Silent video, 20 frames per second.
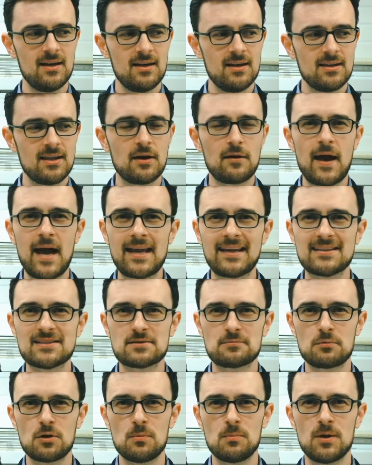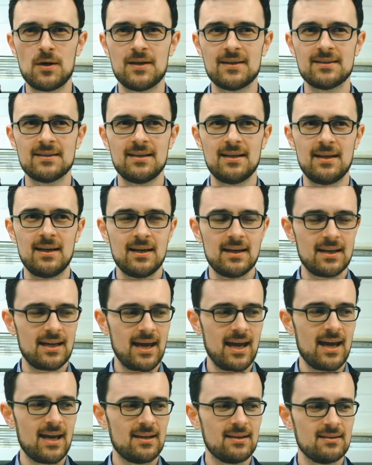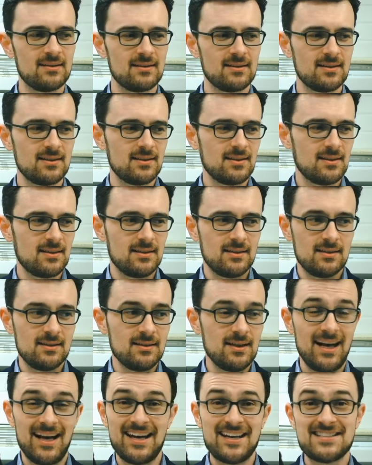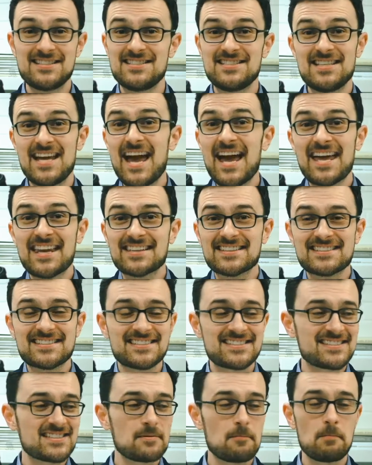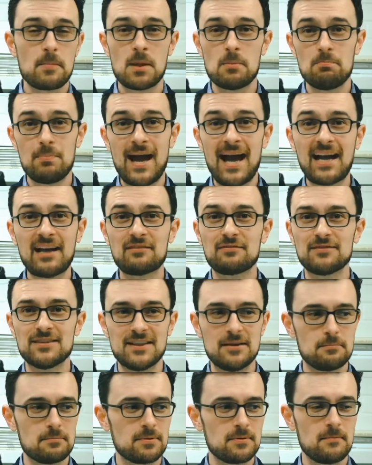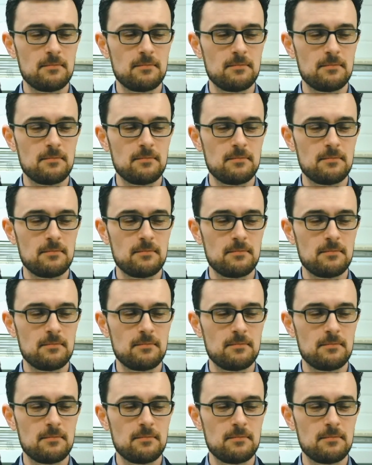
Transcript: Their Atlas robot can dance, backflip,